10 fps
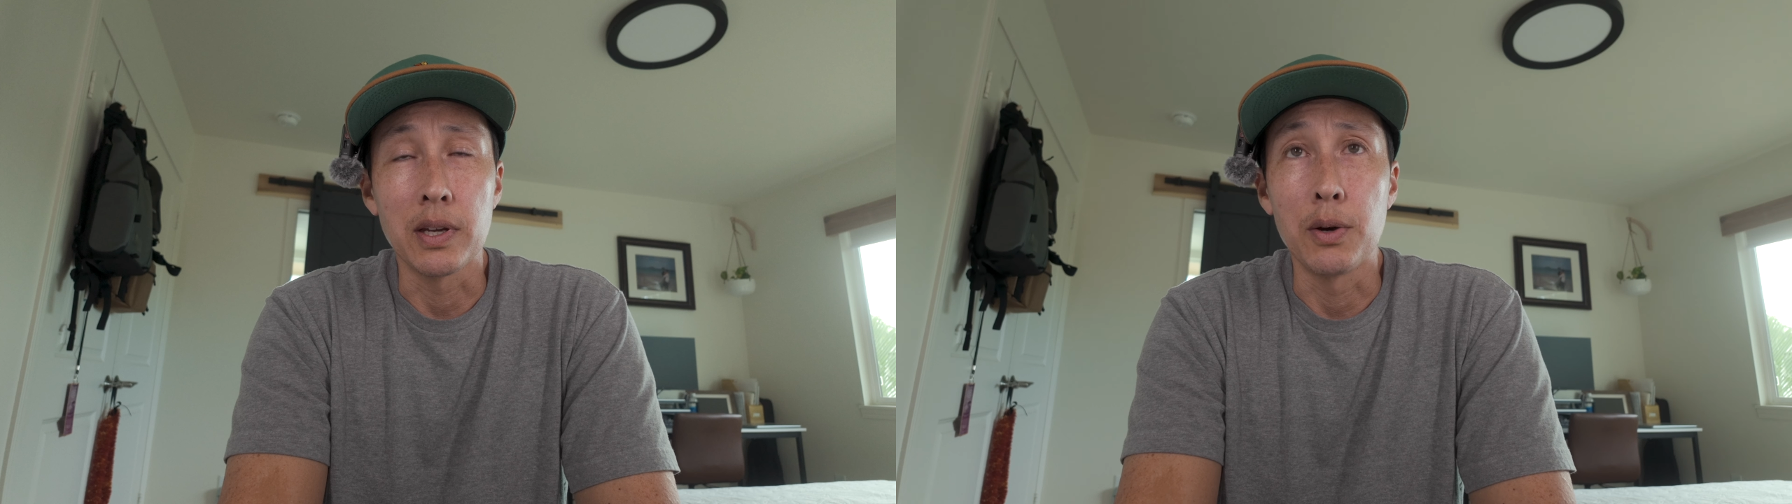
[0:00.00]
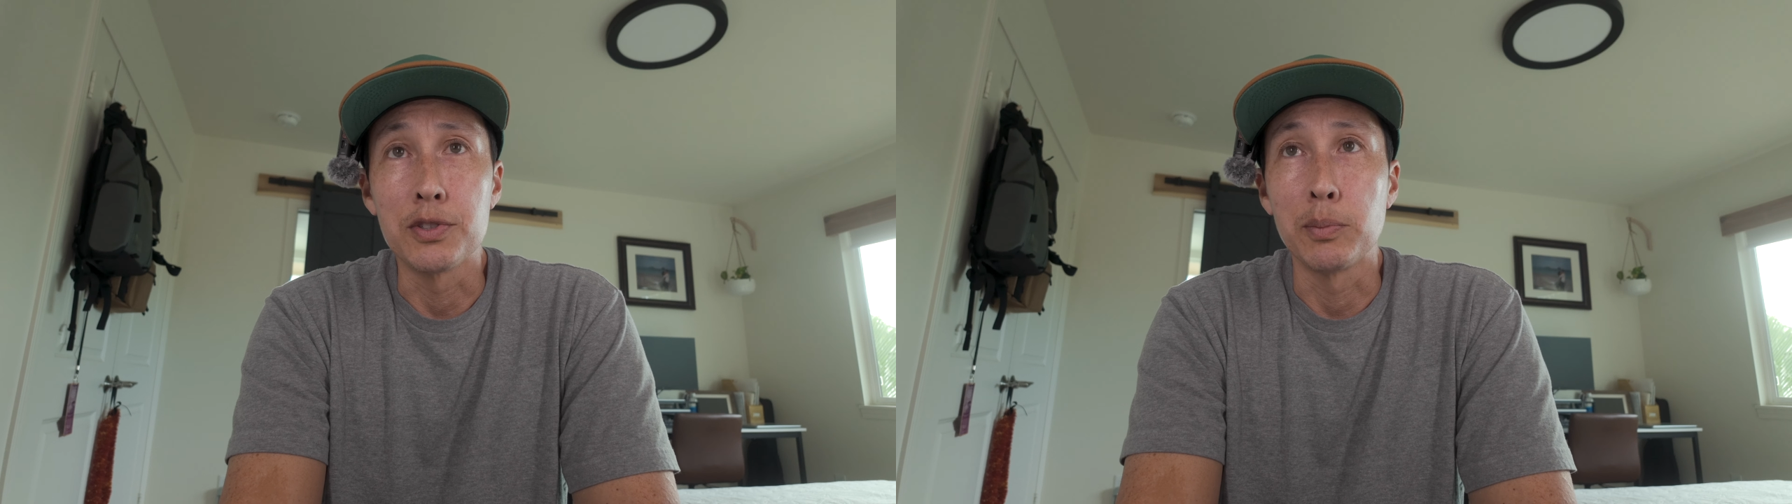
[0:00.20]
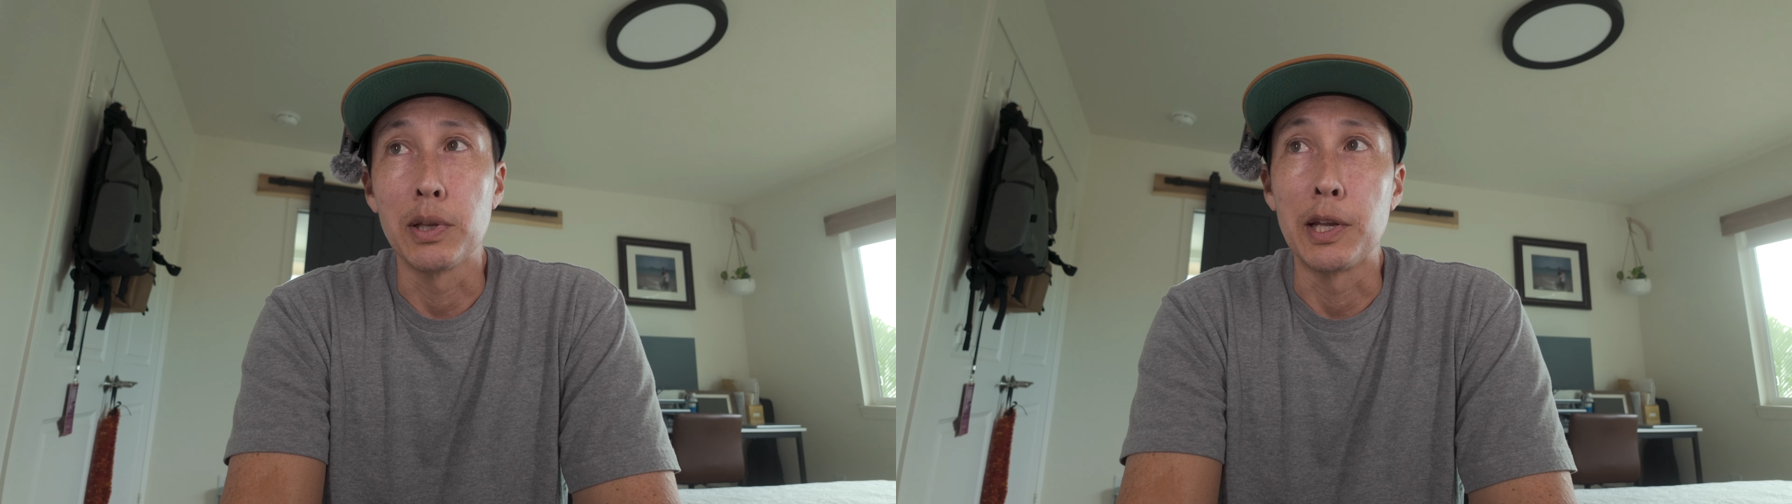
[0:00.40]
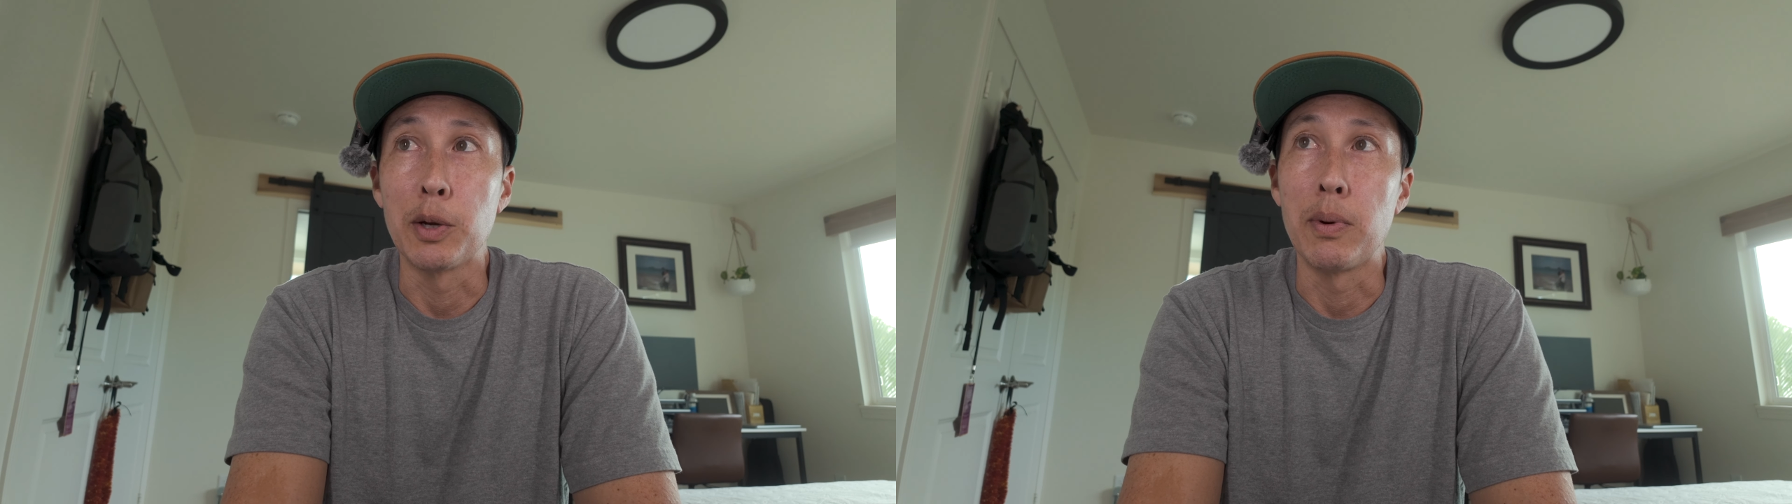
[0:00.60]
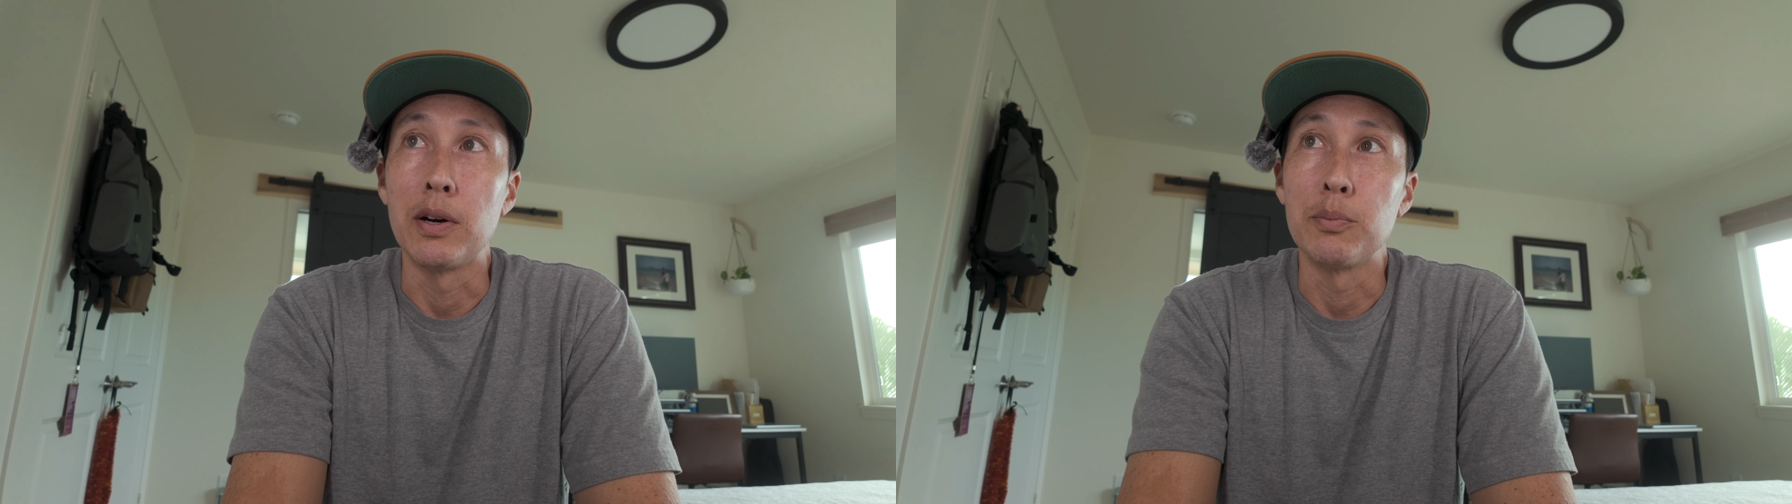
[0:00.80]
I was complaining
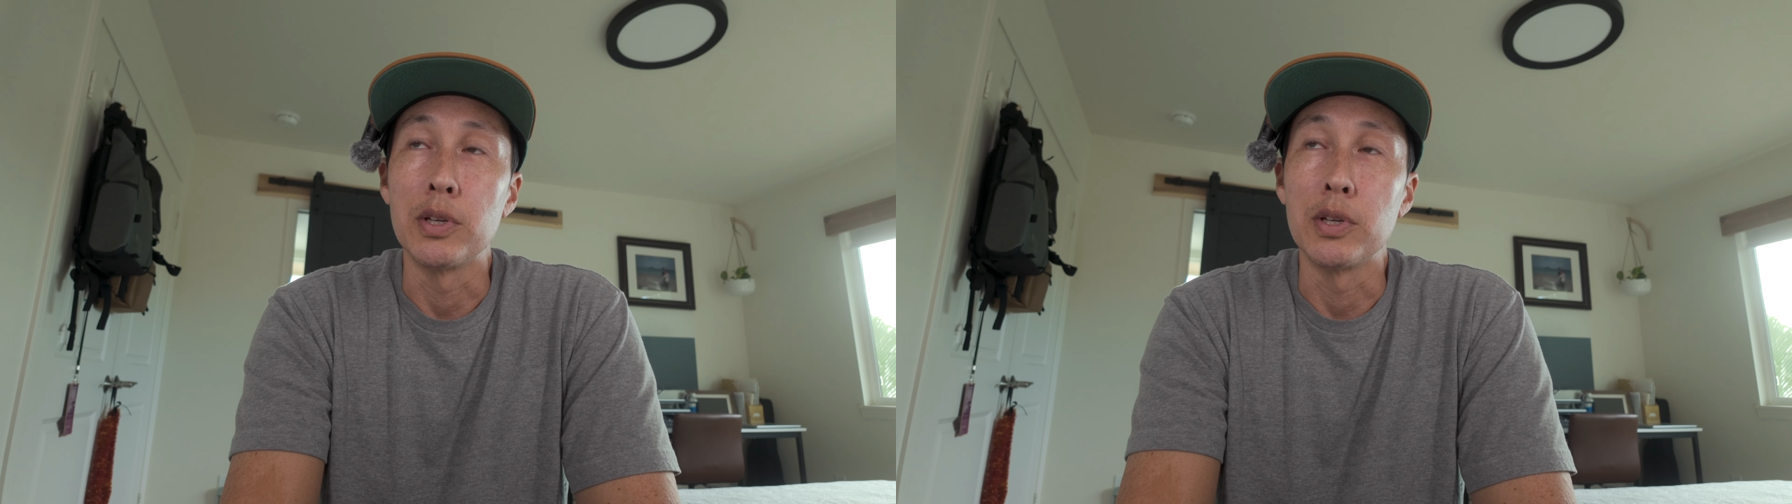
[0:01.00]
about